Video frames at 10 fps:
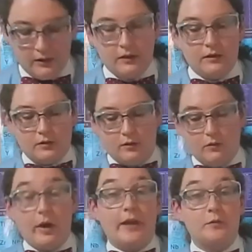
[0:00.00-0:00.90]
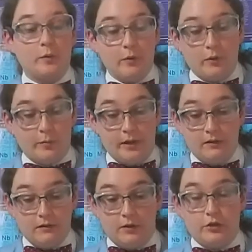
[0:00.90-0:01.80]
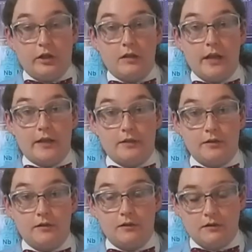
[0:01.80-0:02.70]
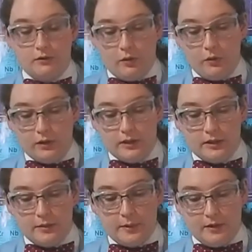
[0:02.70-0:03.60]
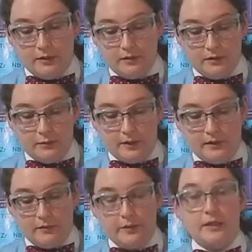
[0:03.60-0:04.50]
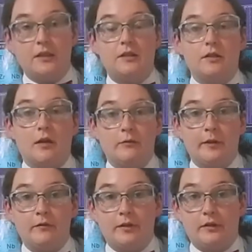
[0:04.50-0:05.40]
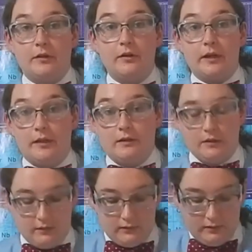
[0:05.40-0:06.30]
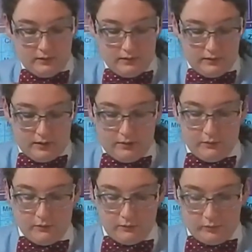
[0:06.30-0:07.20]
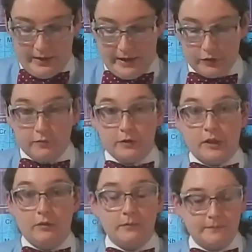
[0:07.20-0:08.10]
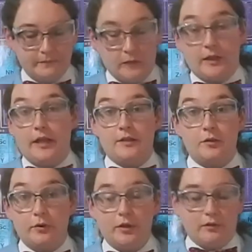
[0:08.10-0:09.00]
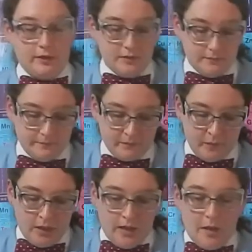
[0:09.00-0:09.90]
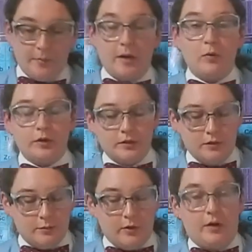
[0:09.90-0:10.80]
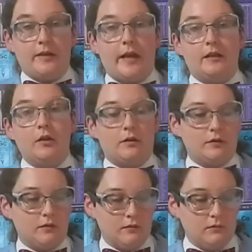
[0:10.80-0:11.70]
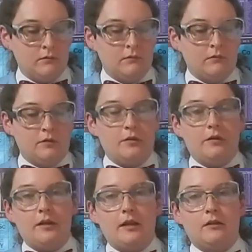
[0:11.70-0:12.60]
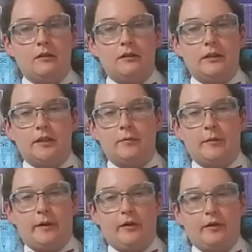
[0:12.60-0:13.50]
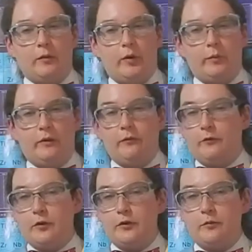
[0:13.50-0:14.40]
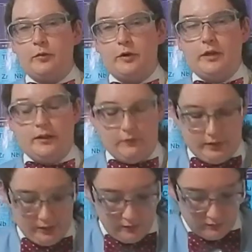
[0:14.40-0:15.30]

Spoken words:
So as we were hoping, the shell has totally disappeared. It's been completely dissolved by the vinegar in the reaction below, in case you were curious. But I'm more concerned about how the egg looks. Do you think it looks a little bit bigger than when we first put it in the vinegar,